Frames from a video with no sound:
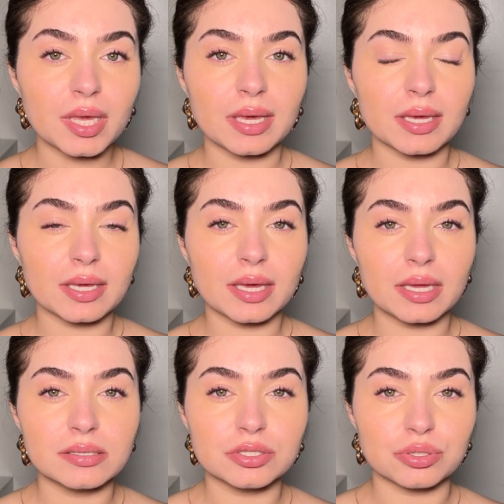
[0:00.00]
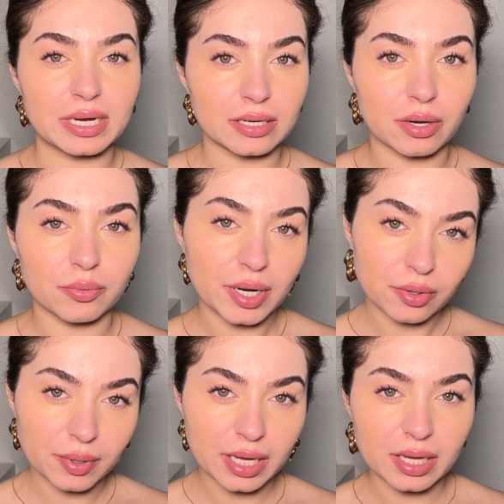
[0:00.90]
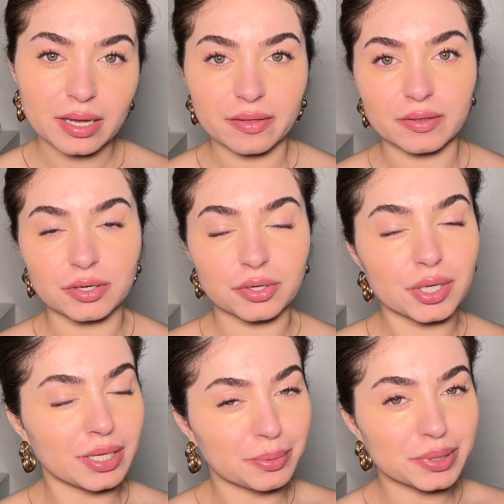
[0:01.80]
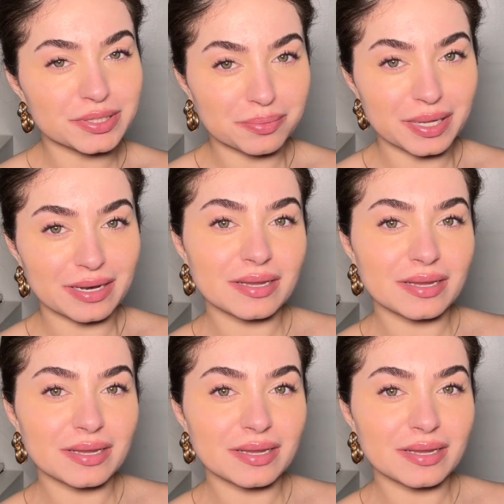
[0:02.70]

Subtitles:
It can dry down right away and then you're unable to blend